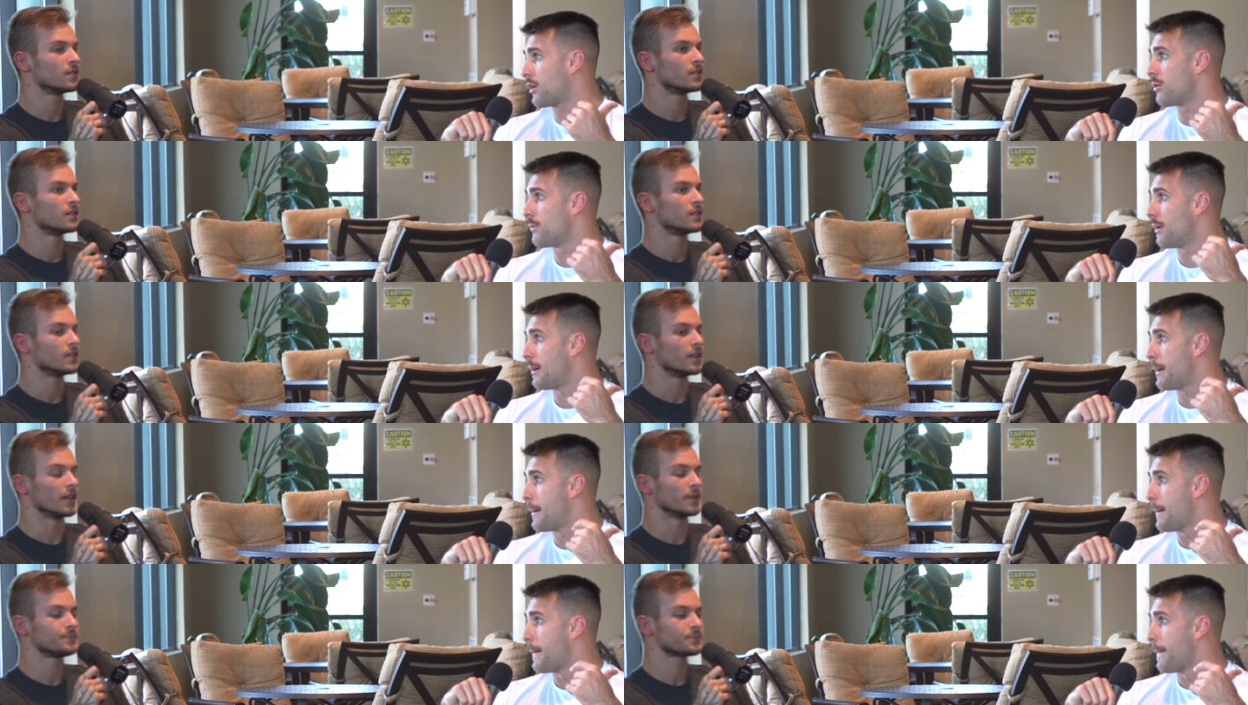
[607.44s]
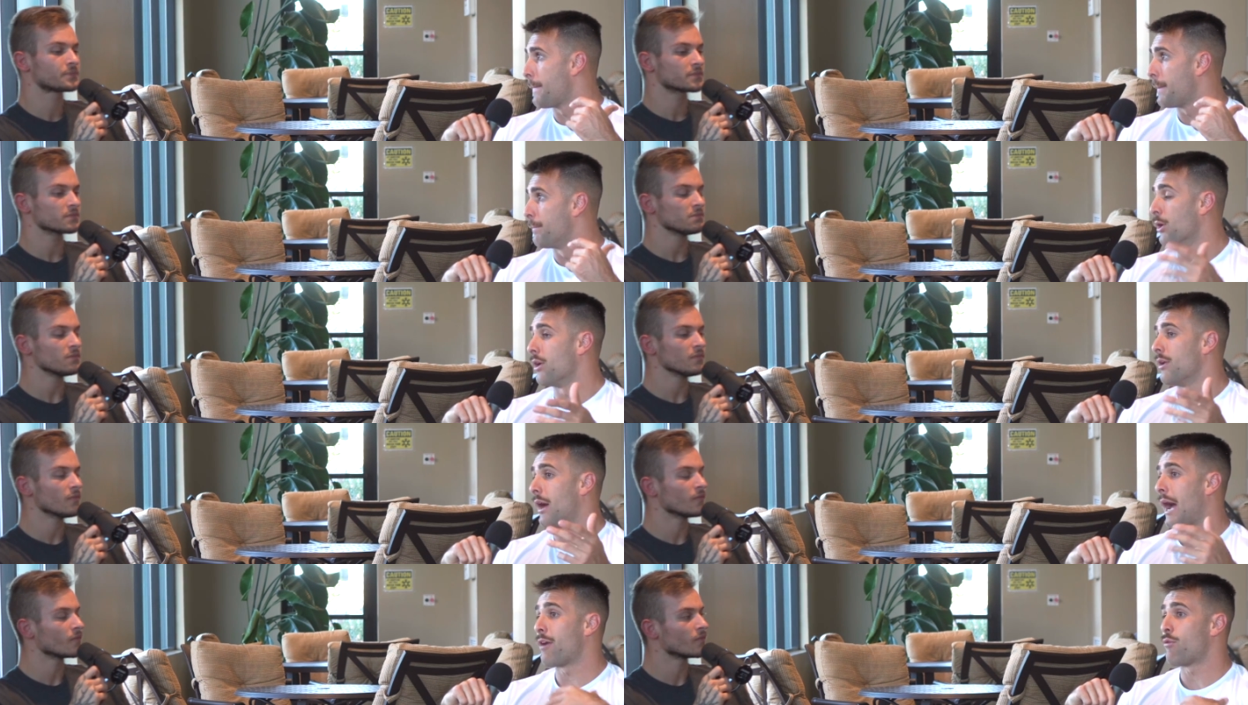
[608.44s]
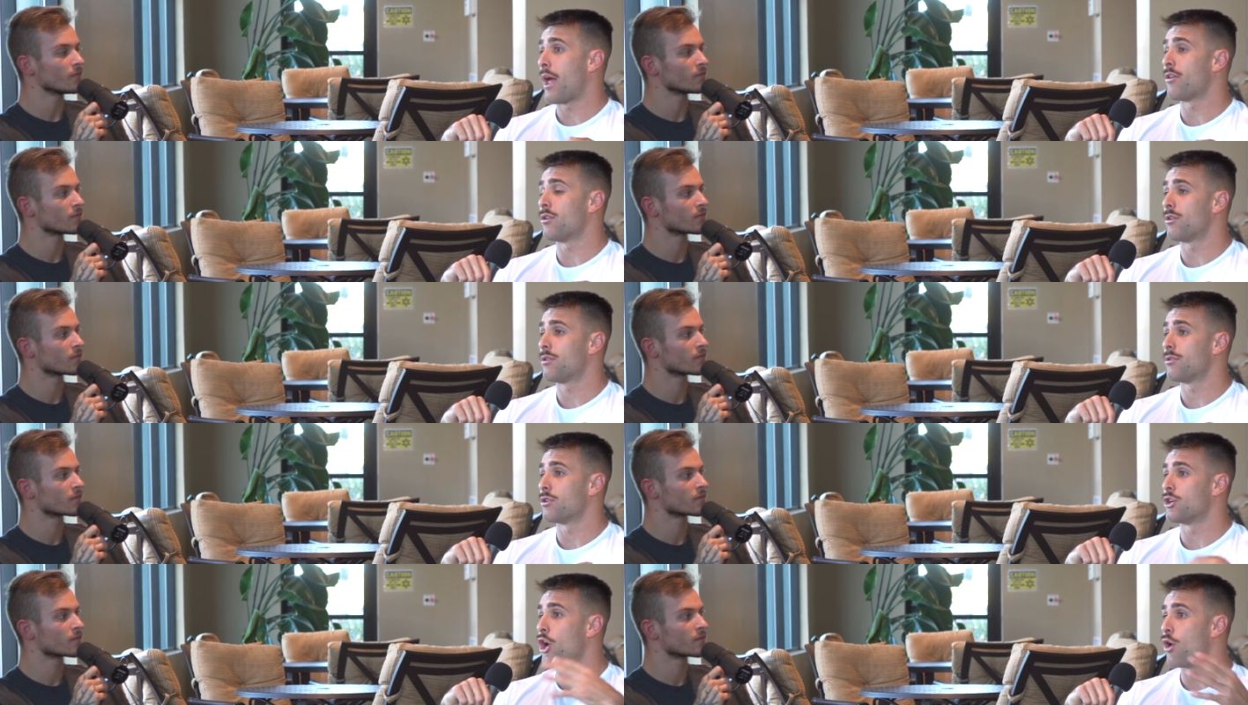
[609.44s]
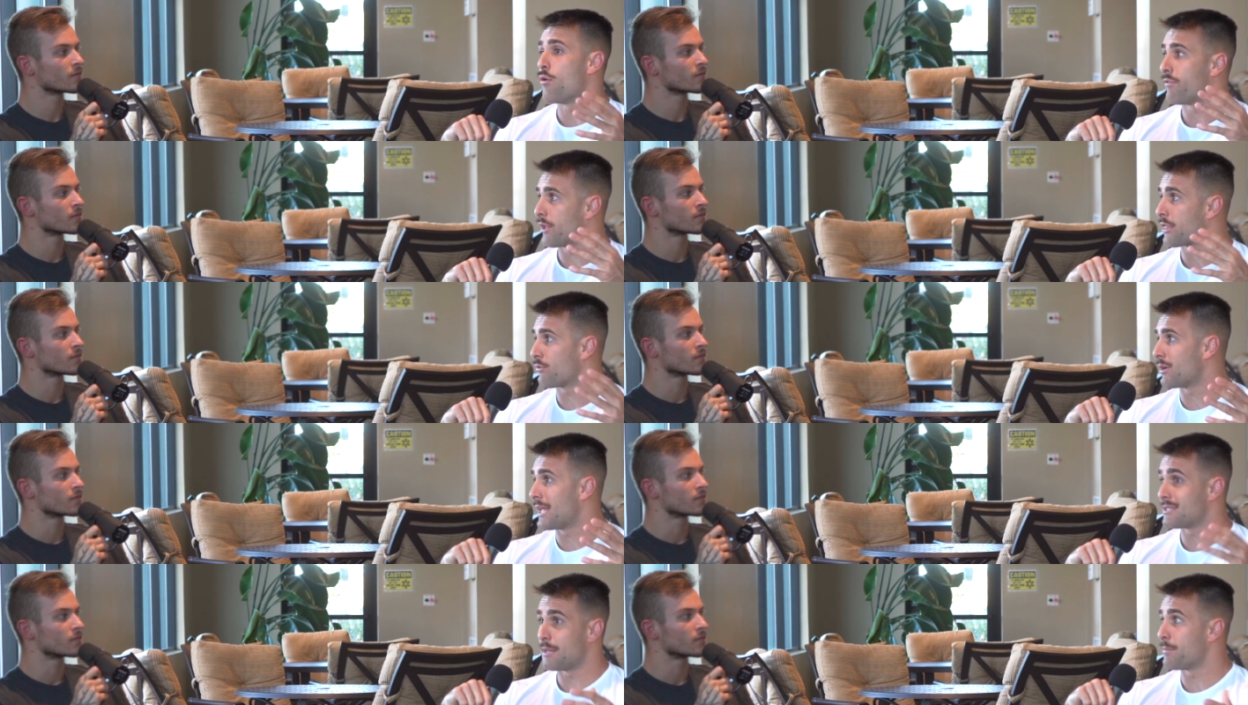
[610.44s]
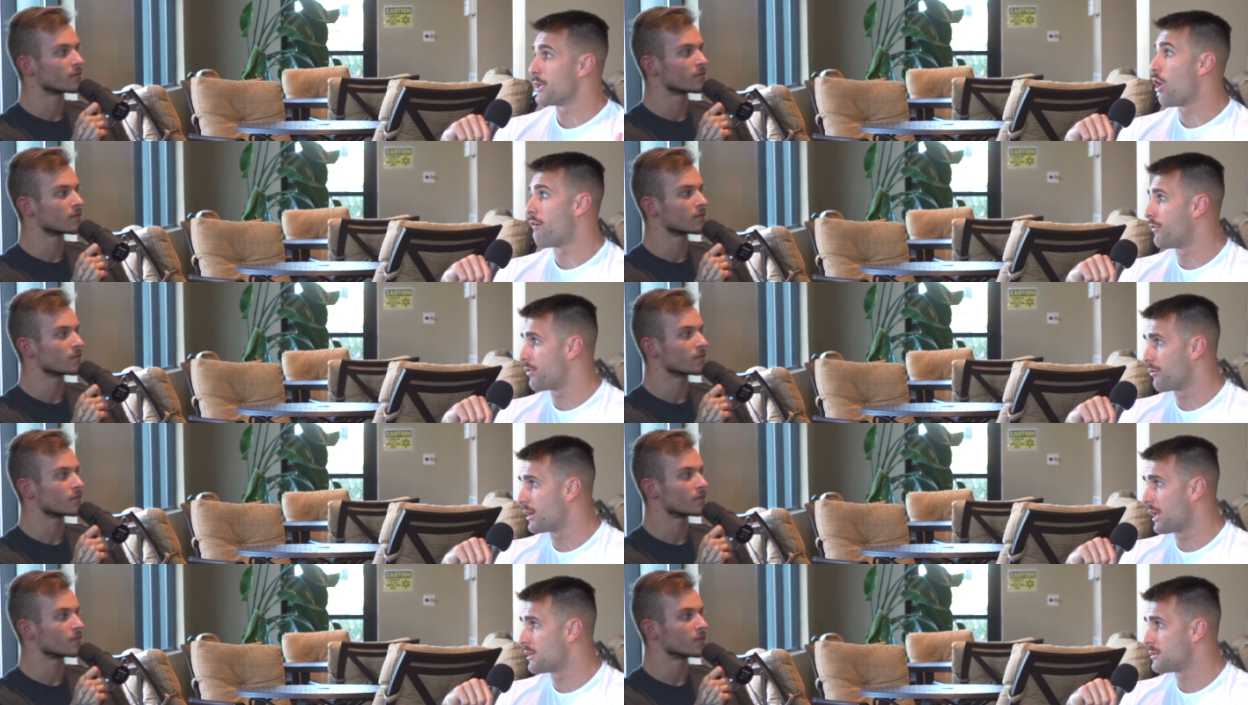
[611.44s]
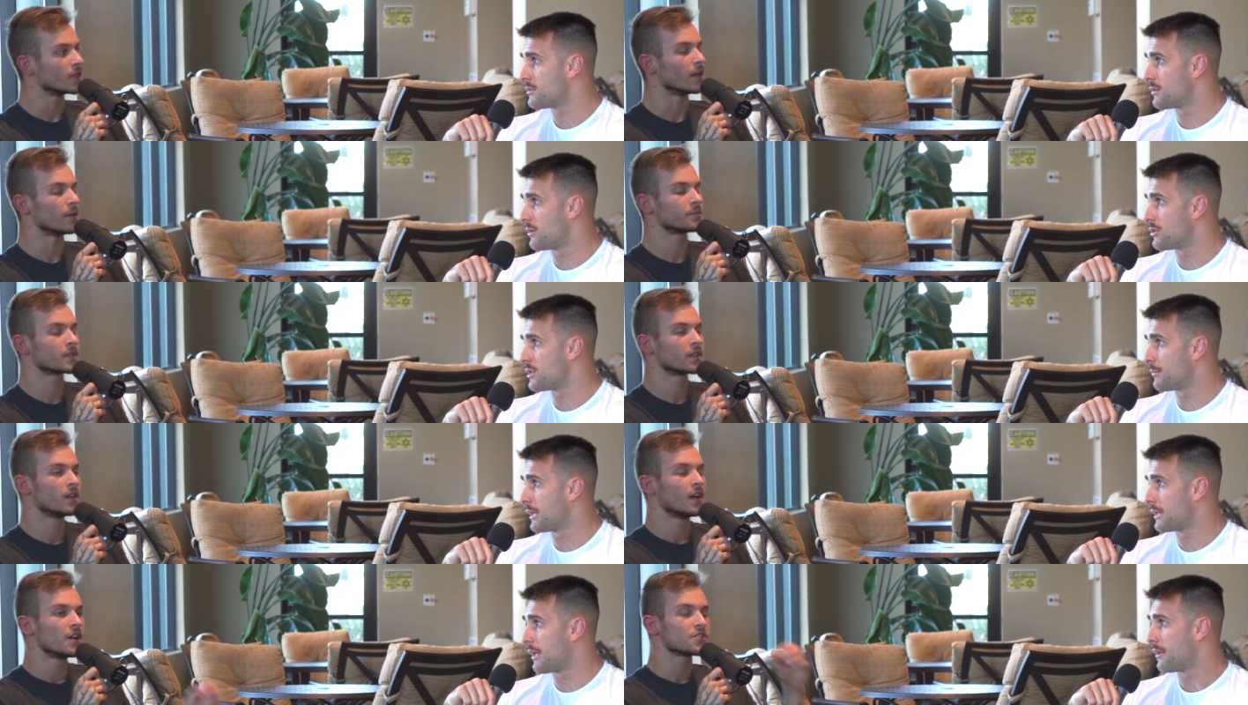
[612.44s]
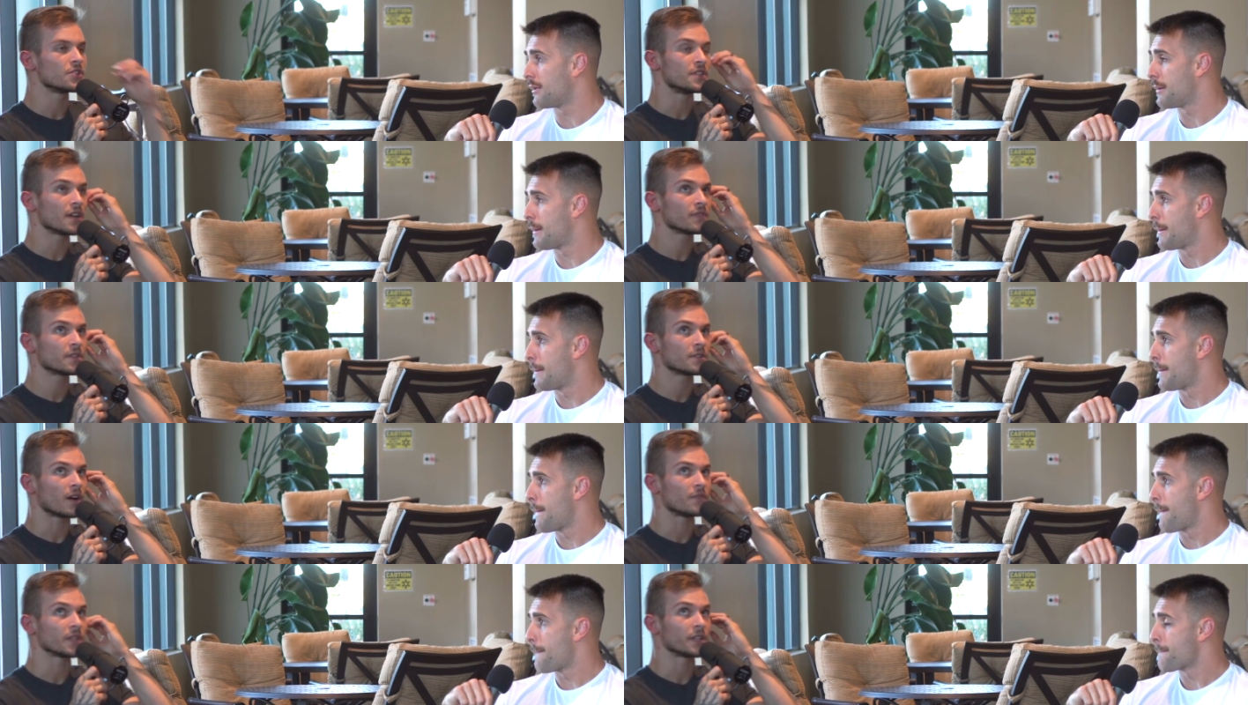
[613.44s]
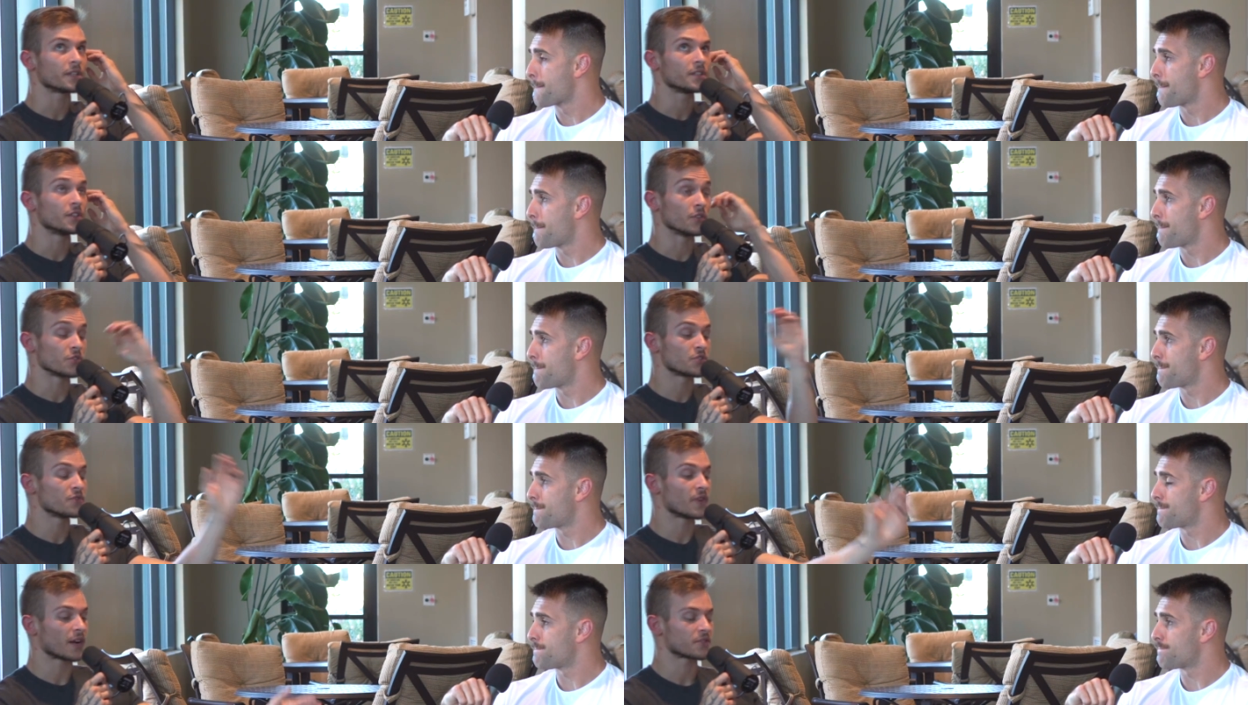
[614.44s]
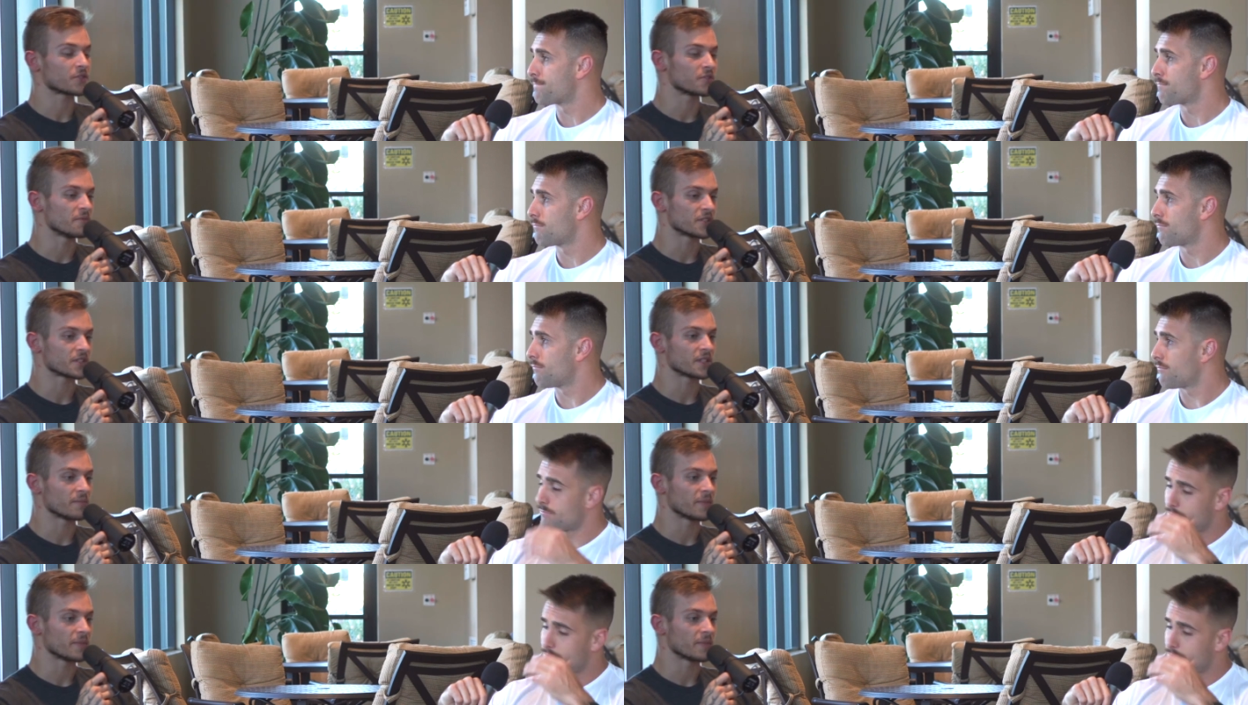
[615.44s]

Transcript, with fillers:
Speaker 1: home. Yeah. But I rather go for like three days and then be off for three days. Yeah. Or something like that.
Speaker 2: So definitely, I feel like, you know, there's two factors you mentioned that